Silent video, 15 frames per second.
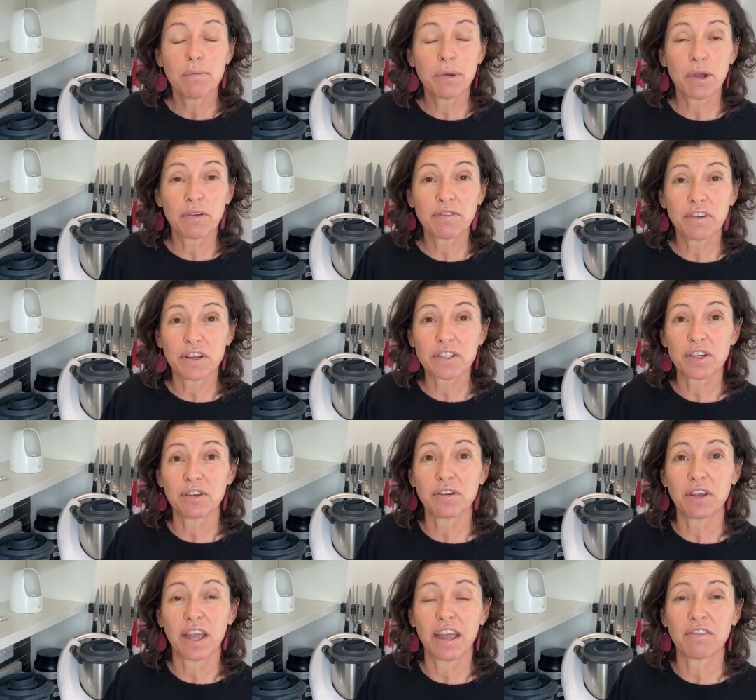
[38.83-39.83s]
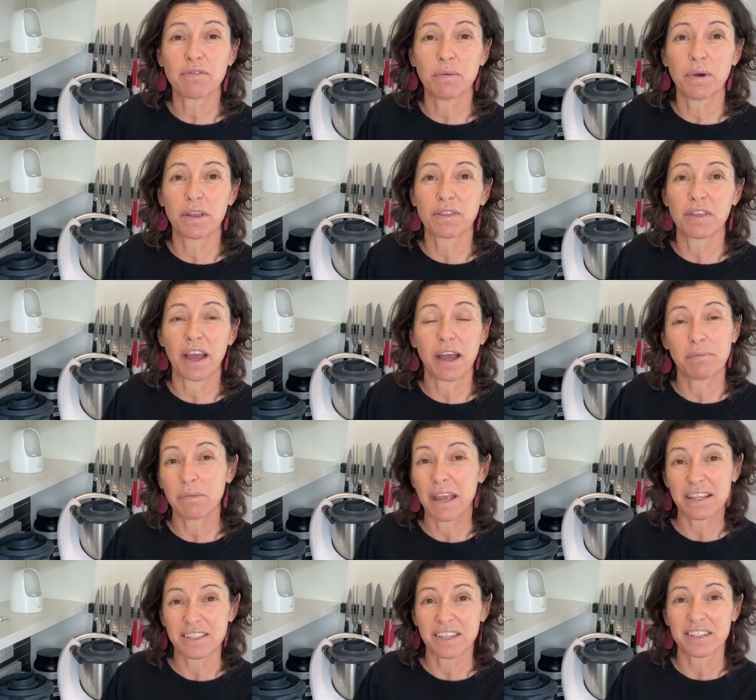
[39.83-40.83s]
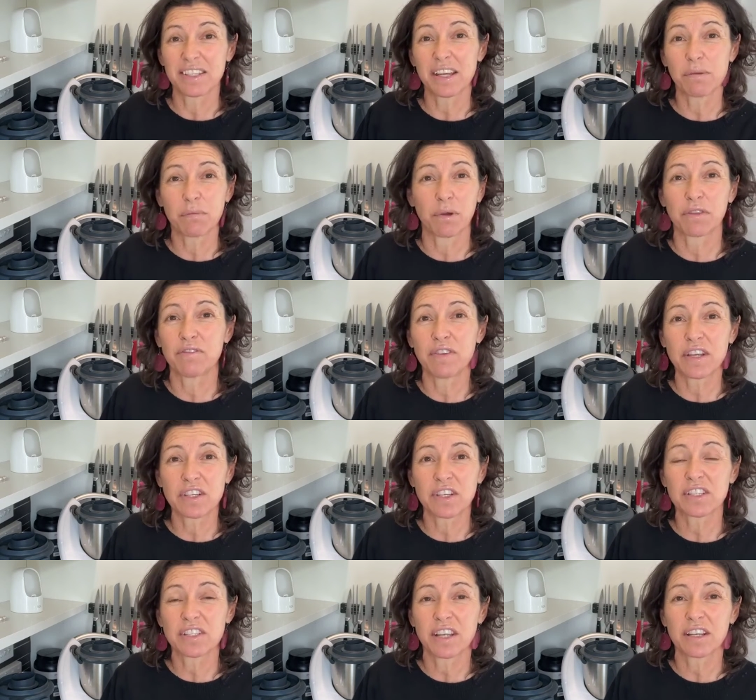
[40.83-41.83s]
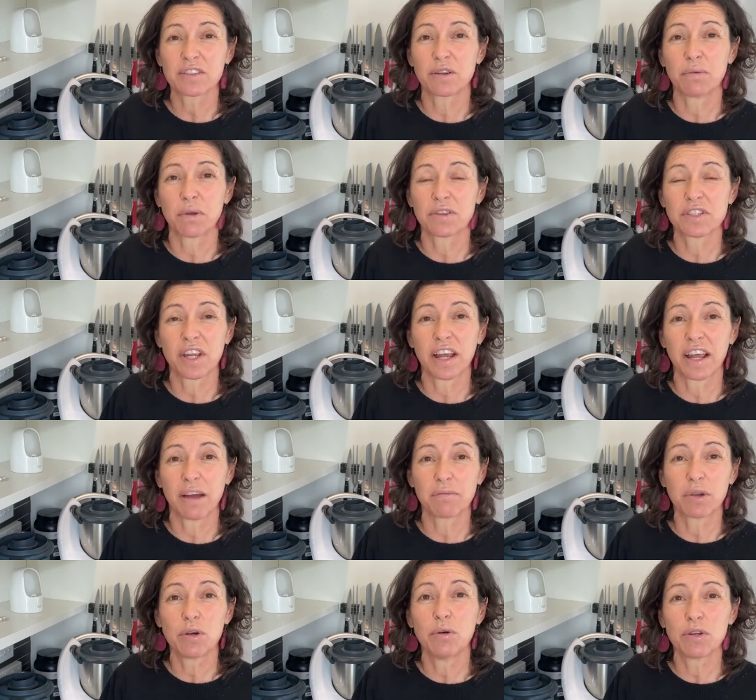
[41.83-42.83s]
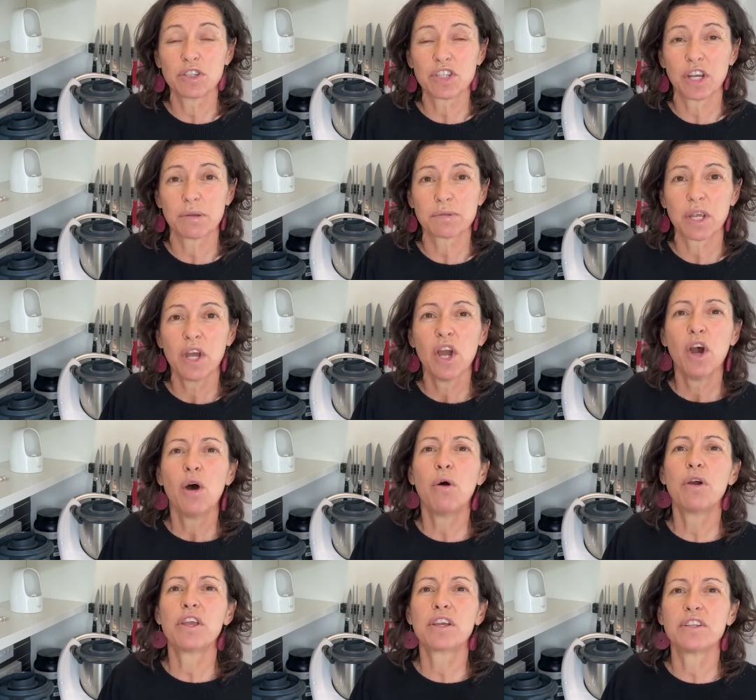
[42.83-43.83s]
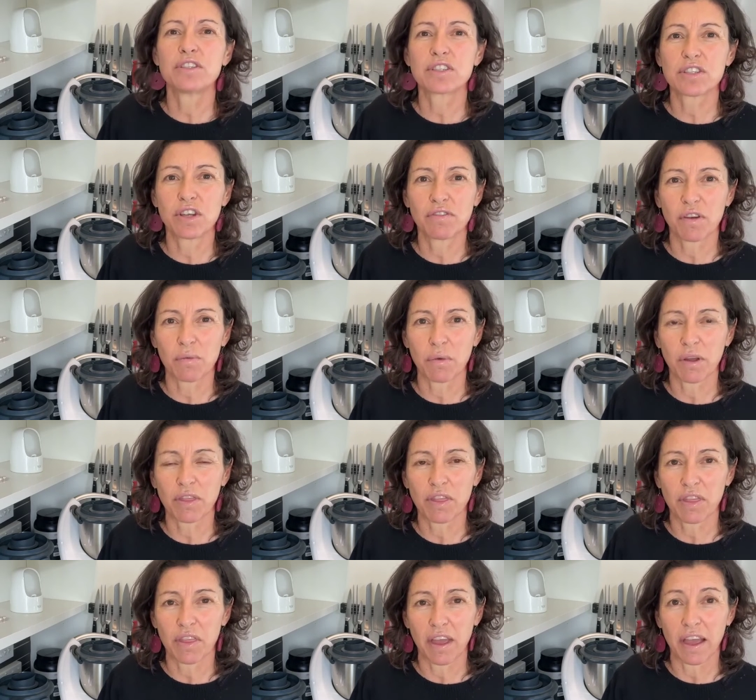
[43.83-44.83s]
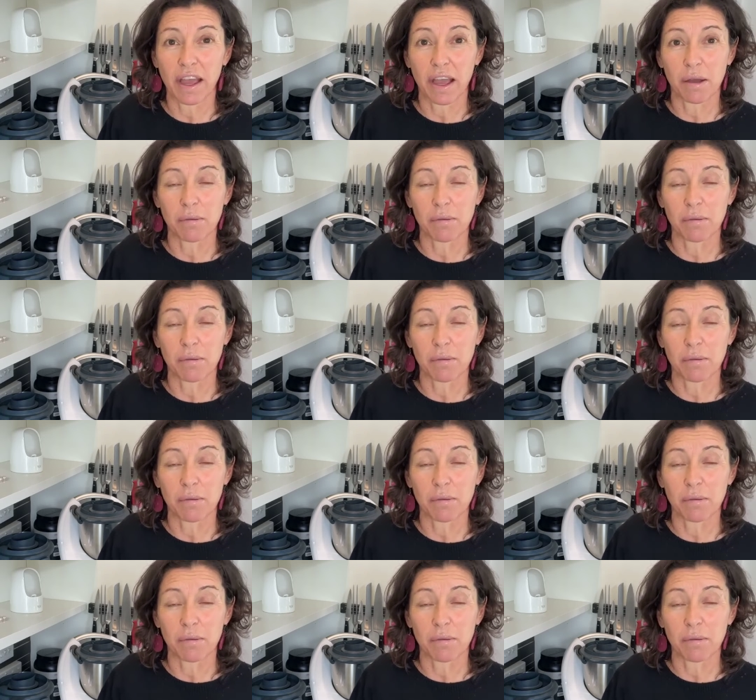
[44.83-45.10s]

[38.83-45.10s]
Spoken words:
Perfect to have with as a dip with veggie sticks or with corn chips, or you can serve it with